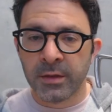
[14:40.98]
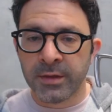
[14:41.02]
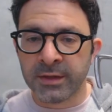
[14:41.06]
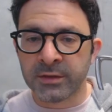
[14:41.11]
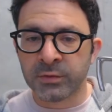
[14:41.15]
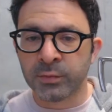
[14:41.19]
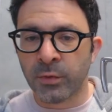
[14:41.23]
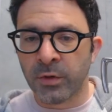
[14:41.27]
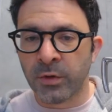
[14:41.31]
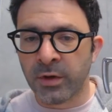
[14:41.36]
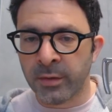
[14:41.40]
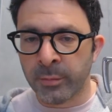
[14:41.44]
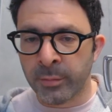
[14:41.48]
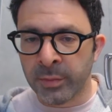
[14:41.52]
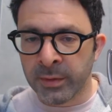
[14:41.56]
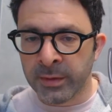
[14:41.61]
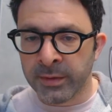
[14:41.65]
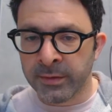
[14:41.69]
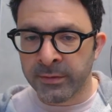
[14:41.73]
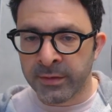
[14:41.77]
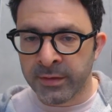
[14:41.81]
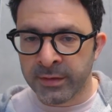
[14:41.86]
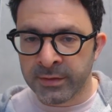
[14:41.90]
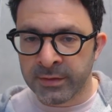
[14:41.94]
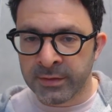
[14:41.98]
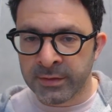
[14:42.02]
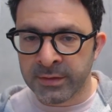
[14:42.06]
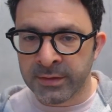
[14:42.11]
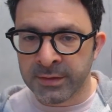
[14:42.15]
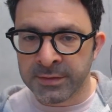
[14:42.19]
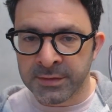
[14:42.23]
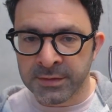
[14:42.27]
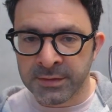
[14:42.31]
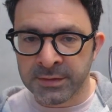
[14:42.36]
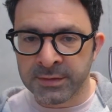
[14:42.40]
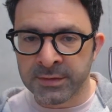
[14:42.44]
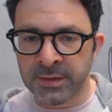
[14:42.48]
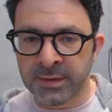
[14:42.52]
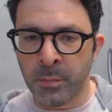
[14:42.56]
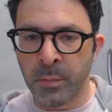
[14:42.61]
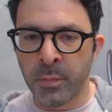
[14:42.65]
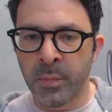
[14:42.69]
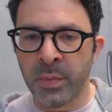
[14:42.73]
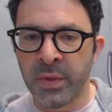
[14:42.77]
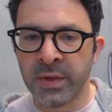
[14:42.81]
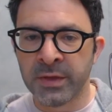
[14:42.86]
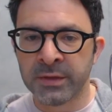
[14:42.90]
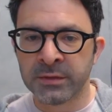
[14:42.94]
That's why I believe that this is the
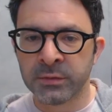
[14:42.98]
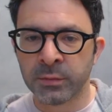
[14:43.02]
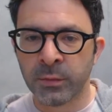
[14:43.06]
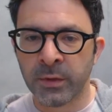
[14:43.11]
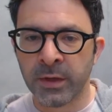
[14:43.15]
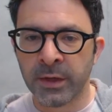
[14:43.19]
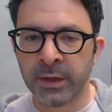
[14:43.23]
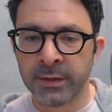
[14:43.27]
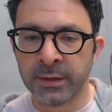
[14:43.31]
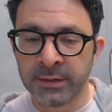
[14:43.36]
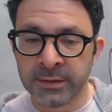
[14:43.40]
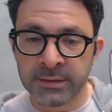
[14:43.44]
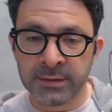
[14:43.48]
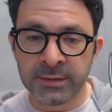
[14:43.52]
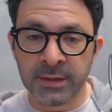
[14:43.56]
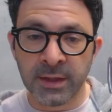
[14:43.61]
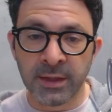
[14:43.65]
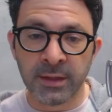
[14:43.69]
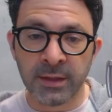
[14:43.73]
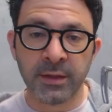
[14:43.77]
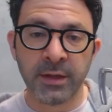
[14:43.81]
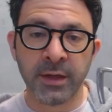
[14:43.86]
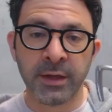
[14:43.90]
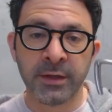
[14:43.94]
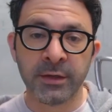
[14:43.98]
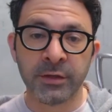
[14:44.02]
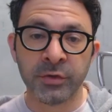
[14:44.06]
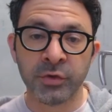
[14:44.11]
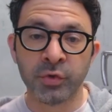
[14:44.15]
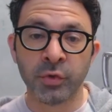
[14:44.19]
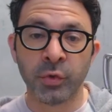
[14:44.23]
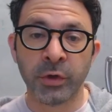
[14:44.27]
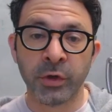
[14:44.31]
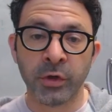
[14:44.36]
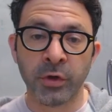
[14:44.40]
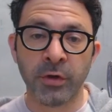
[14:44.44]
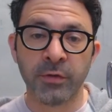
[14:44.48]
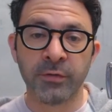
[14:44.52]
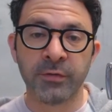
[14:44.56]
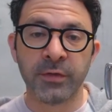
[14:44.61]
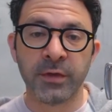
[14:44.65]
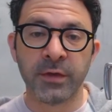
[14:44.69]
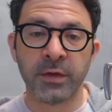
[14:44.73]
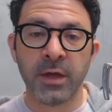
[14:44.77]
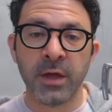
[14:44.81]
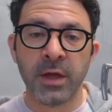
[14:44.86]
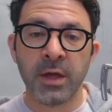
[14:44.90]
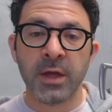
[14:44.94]
best way to start and enjoy
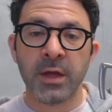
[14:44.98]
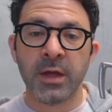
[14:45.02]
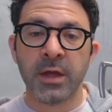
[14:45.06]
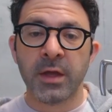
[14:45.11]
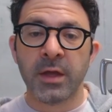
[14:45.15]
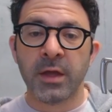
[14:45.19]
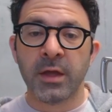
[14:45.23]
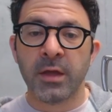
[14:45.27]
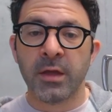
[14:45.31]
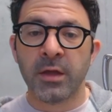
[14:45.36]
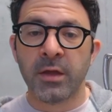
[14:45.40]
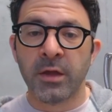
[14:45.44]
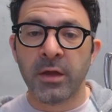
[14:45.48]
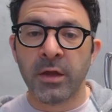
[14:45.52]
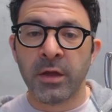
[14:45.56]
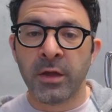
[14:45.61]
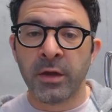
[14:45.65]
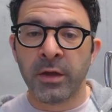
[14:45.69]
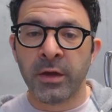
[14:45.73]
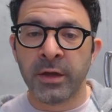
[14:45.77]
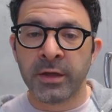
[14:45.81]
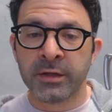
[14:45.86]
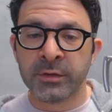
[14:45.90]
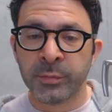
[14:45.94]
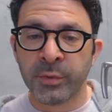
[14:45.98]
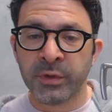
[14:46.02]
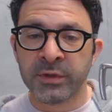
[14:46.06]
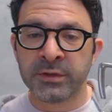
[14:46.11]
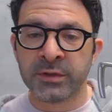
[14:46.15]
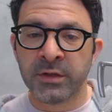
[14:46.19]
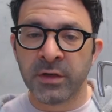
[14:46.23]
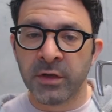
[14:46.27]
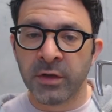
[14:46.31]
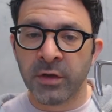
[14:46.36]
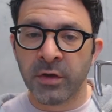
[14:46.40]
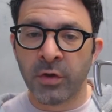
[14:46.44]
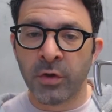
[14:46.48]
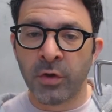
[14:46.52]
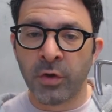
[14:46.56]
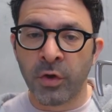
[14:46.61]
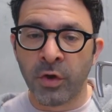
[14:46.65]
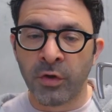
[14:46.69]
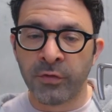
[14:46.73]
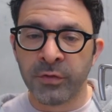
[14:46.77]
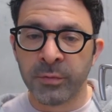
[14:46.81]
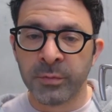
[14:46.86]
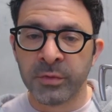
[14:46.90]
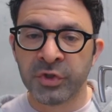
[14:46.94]
coffee. An espresso
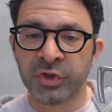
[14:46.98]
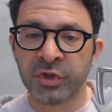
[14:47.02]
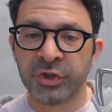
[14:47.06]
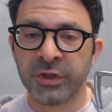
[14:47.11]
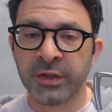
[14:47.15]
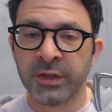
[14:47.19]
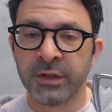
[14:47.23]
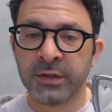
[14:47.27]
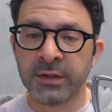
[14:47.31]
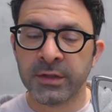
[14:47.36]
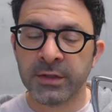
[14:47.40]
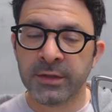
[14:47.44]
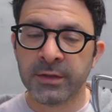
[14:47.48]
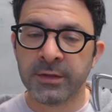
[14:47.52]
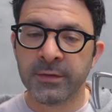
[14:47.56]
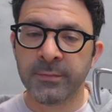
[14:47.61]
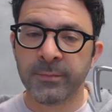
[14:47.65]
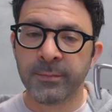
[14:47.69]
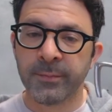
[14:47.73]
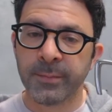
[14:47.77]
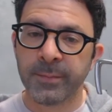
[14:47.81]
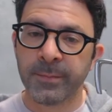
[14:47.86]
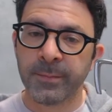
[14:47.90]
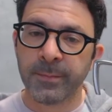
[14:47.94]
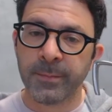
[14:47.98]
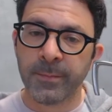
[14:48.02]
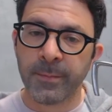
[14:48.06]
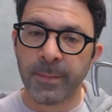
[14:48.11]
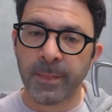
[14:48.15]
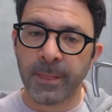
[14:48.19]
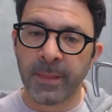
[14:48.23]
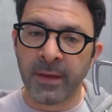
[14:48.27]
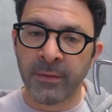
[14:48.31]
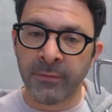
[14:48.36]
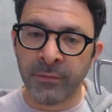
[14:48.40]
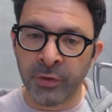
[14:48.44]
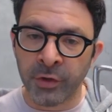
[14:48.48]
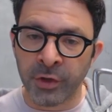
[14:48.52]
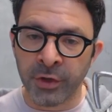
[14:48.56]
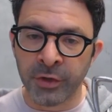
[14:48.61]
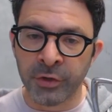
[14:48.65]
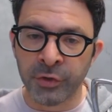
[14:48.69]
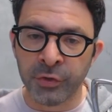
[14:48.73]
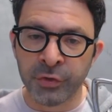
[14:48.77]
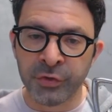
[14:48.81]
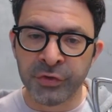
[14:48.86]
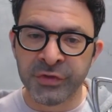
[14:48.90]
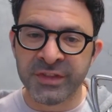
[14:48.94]
coffee machine, if you're
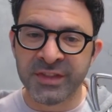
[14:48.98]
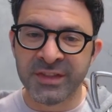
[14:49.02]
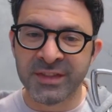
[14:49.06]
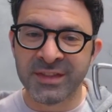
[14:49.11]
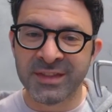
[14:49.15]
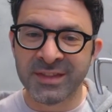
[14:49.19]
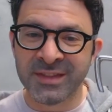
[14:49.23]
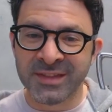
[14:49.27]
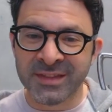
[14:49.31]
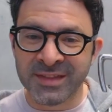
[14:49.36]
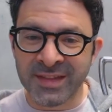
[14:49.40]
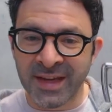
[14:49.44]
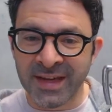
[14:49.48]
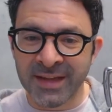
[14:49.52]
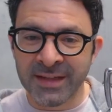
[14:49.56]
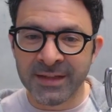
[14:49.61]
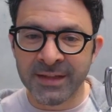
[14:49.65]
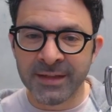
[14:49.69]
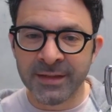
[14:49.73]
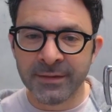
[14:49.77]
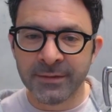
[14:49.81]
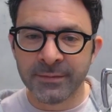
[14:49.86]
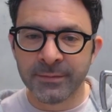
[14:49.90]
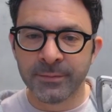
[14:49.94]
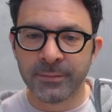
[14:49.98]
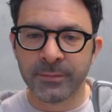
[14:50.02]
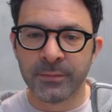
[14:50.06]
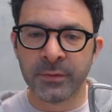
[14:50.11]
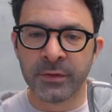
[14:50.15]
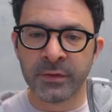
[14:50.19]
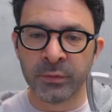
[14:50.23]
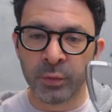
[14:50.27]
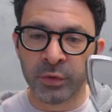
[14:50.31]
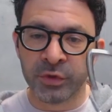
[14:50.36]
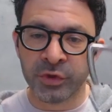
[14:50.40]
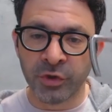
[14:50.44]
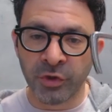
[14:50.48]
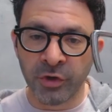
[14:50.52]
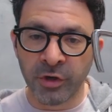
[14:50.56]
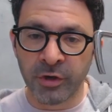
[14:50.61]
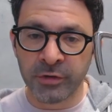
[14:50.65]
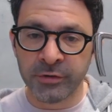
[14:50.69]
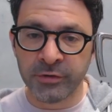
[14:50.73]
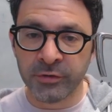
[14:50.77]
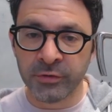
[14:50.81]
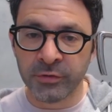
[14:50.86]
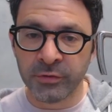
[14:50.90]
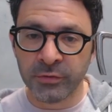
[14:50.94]
going to use this daily, which I
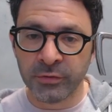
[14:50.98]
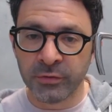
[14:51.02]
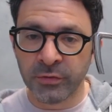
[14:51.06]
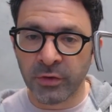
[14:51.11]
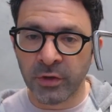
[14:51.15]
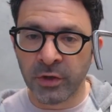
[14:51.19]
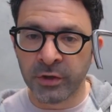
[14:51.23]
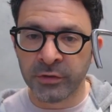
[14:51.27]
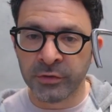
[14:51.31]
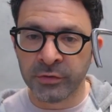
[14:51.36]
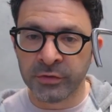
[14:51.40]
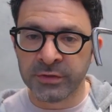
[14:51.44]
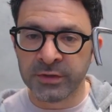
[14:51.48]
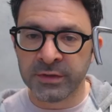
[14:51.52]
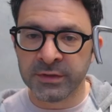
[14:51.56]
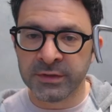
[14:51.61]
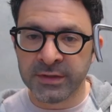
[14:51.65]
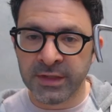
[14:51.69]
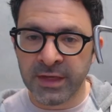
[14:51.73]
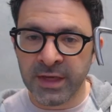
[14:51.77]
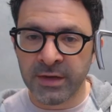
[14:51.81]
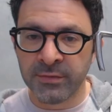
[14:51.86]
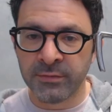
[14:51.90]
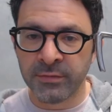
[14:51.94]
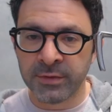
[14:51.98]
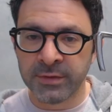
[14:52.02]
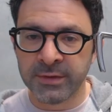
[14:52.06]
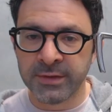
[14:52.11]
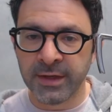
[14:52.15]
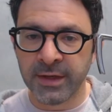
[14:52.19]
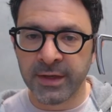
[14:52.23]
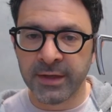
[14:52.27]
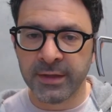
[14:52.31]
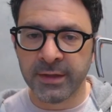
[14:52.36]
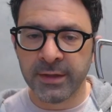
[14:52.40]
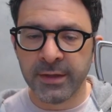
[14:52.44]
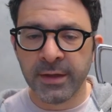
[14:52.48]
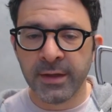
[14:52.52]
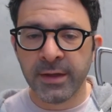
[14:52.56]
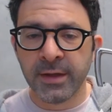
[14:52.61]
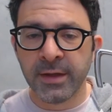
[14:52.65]
do, I use this every day.